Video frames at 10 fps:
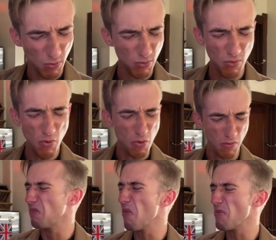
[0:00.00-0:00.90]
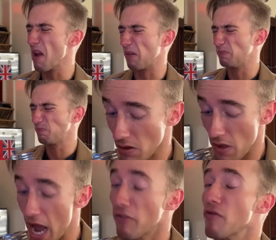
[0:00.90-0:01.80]
Ooh,
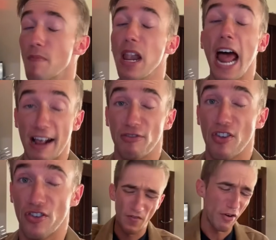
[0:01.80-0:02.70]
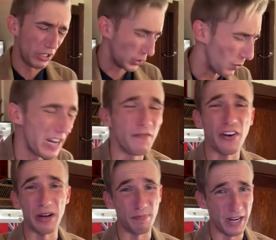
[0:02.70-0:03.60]
that's molasses. Very sweet,
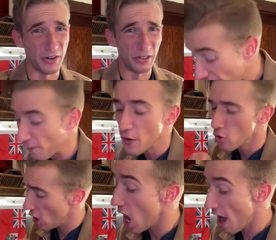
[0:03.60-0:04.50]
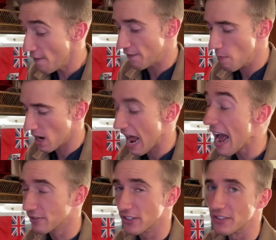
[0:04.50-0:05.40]
very bitter. If you love
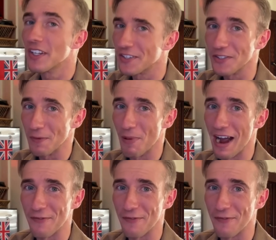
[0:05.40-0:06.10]
molasses, this is the pie for